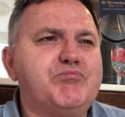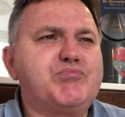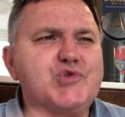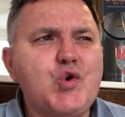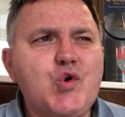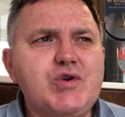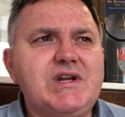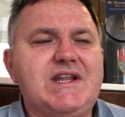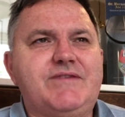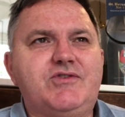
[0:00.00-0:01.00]
broad
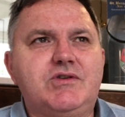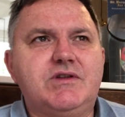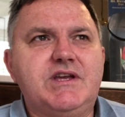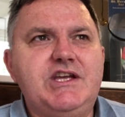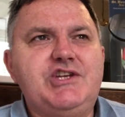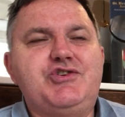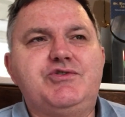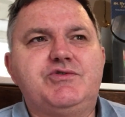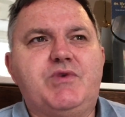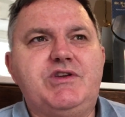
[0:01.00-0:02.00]
level
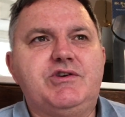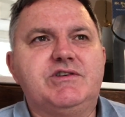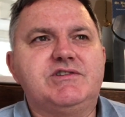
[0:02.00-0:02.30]
issues where you can